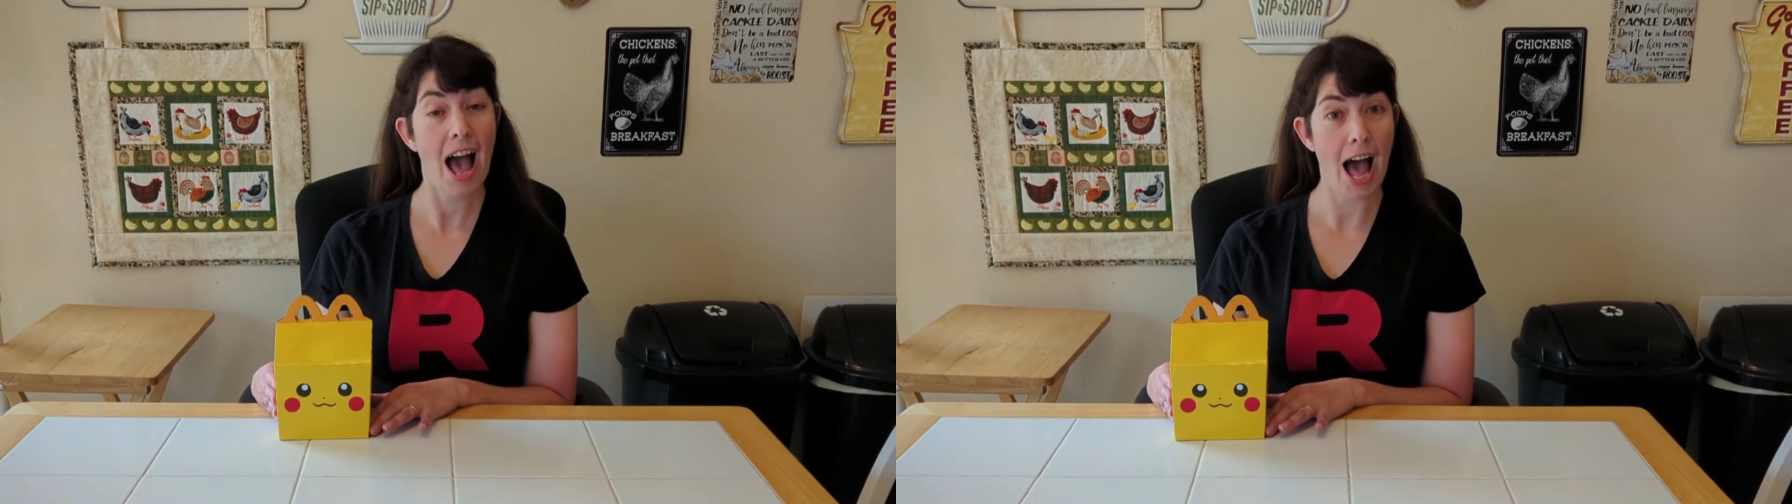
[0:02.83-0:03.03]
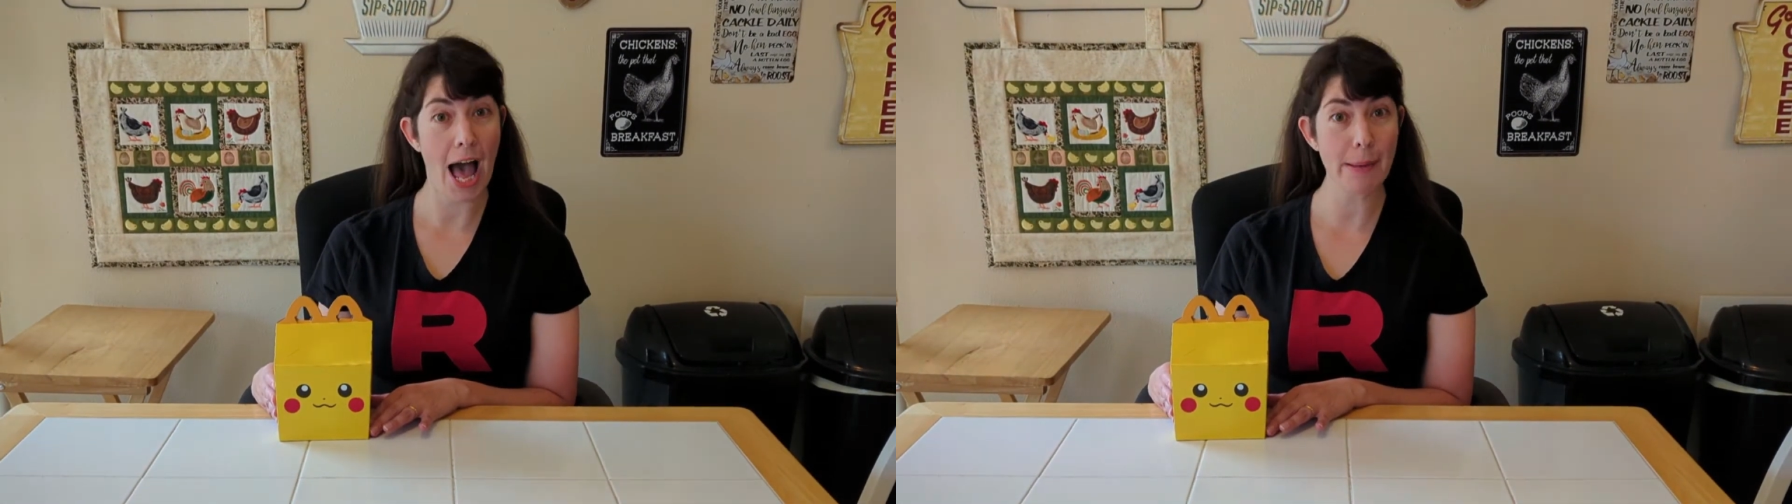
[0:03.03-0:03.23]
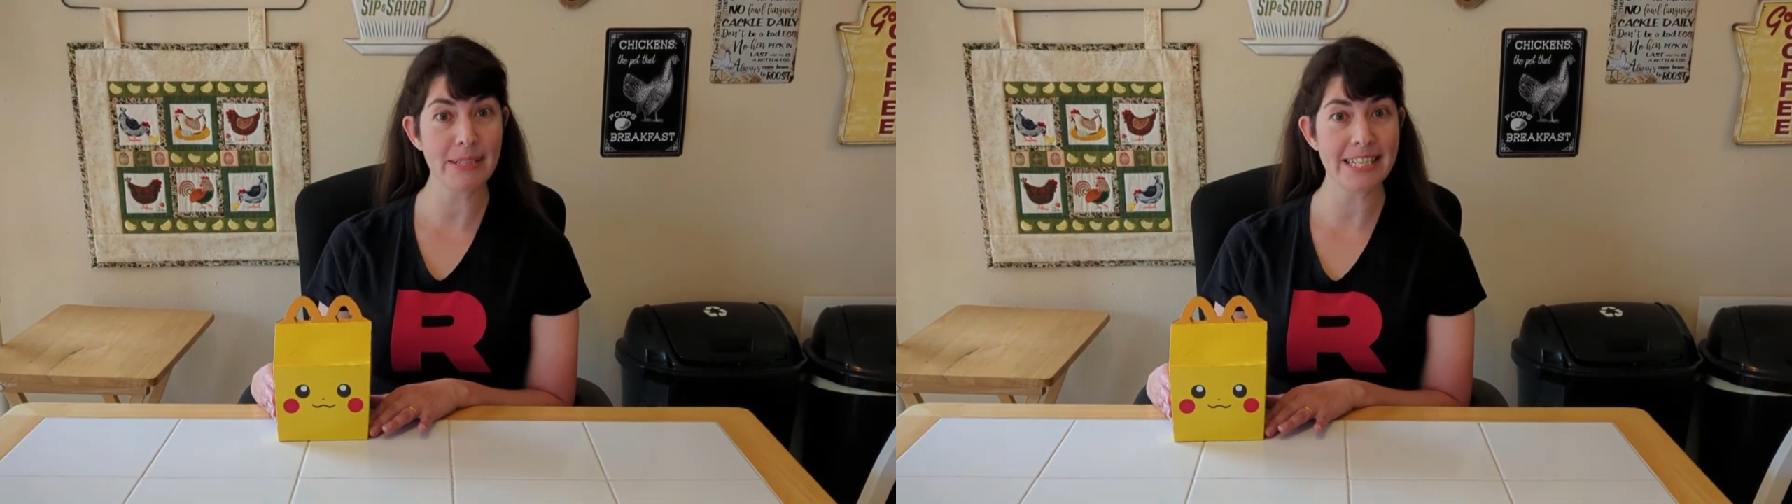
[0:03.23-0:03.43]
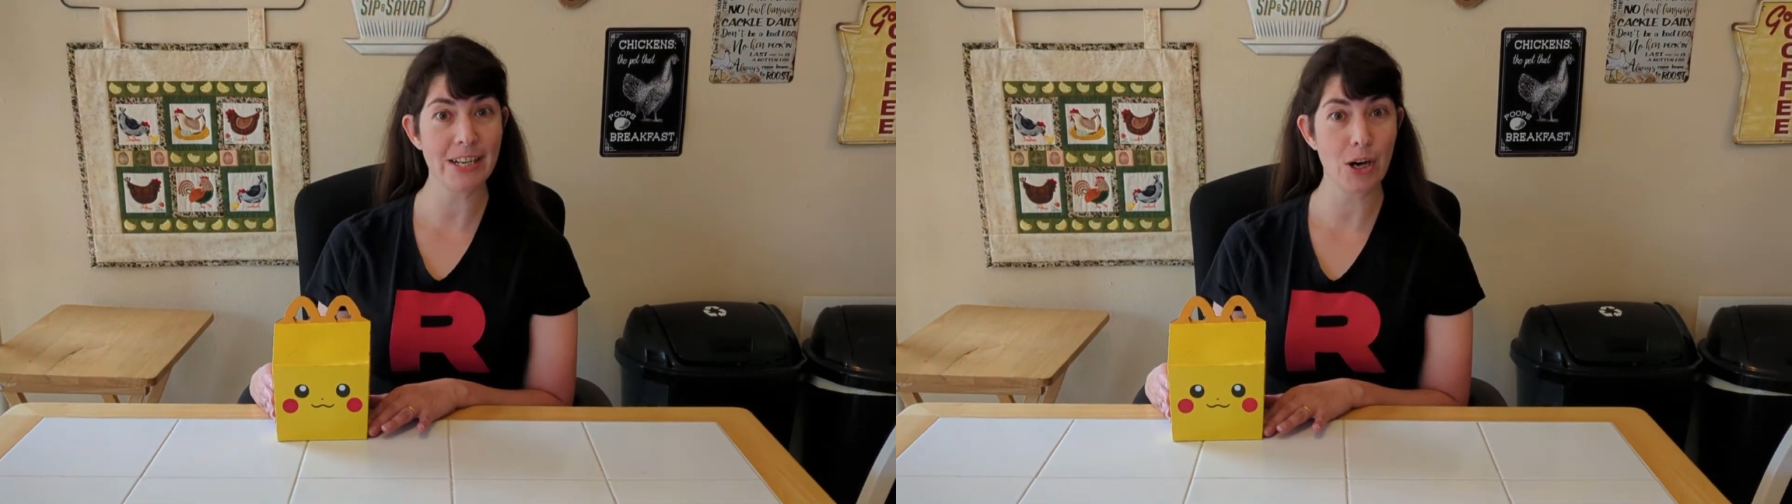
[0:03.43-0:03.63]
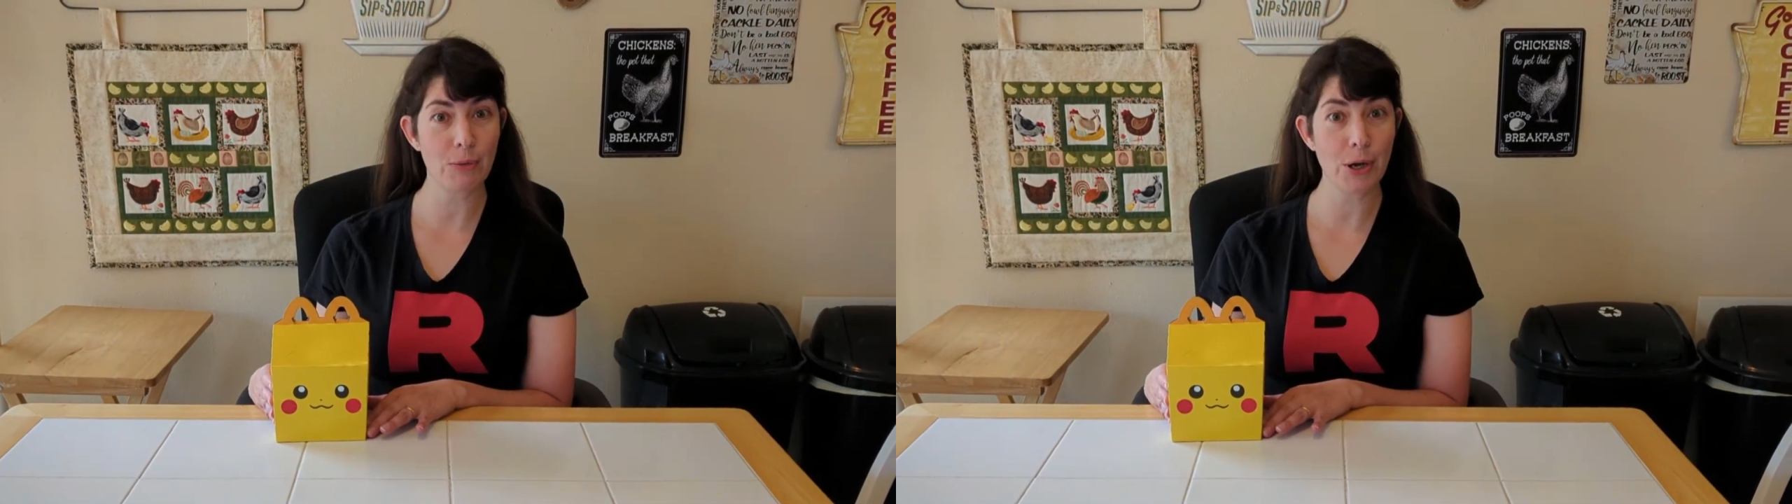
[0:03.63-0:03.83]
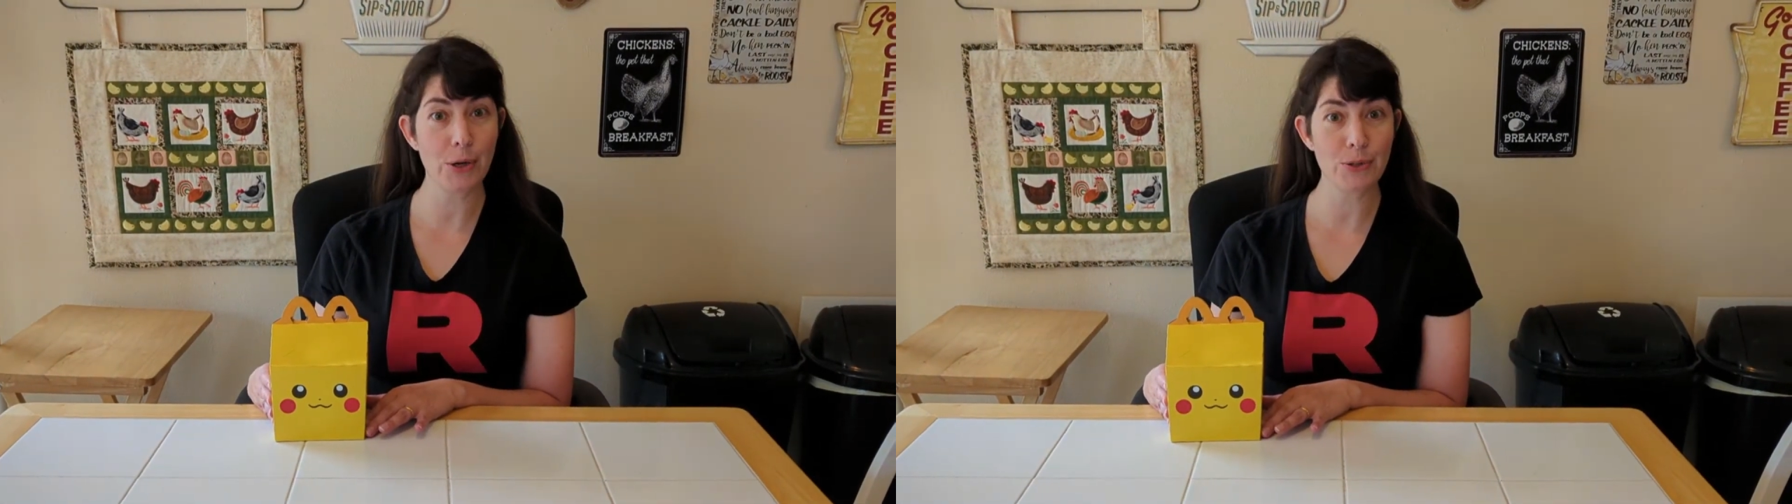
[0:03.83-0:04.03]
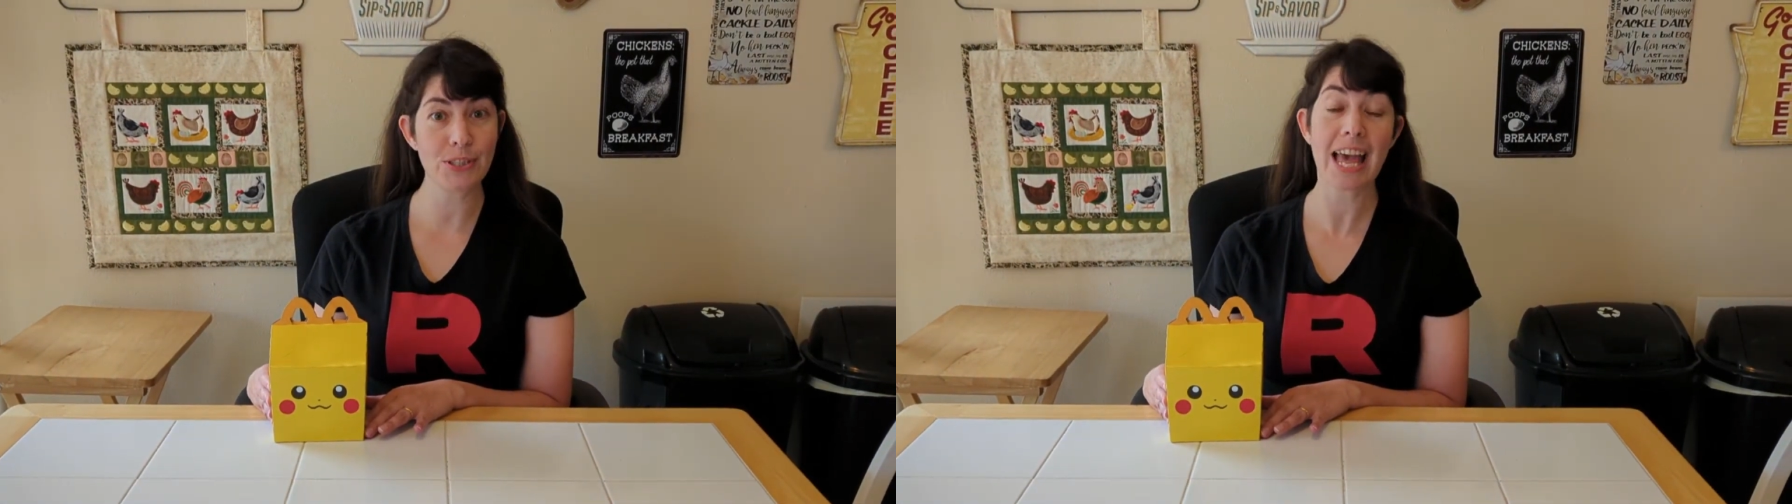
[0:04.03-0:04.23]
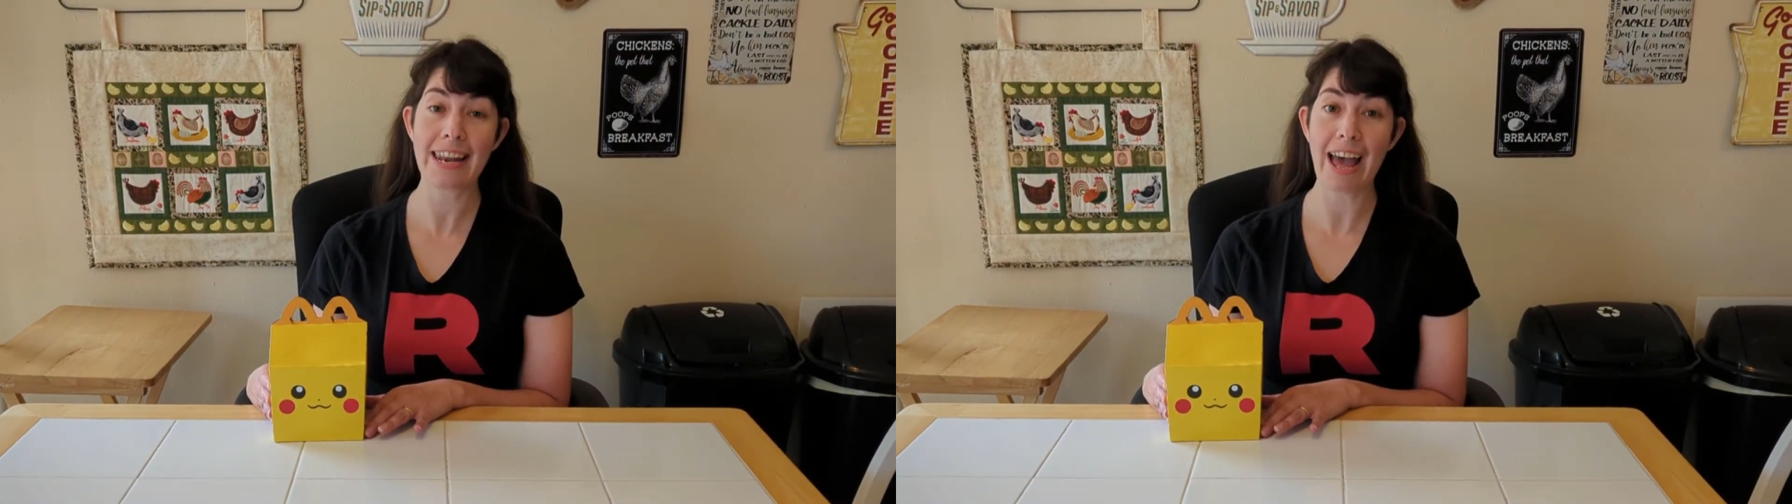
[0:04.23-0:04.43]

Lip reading: I'm TR Rose and